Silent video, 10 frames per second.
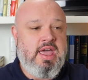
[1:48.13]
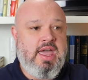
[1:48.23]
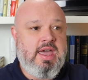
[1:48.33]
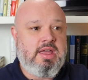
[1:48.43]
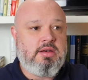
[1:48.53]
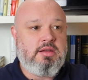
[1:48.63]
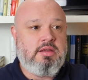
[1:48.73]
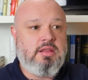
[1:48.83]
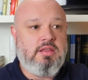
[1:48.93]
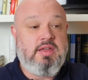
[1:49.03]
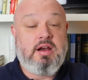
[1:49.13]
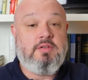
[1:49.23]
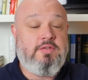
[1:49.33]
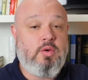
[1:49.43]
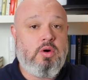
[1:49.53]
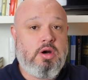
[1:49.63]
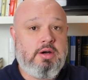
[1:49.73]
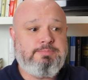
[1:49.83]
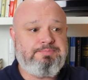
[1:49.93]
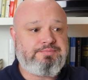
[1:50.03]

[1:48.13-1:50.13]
And therefore,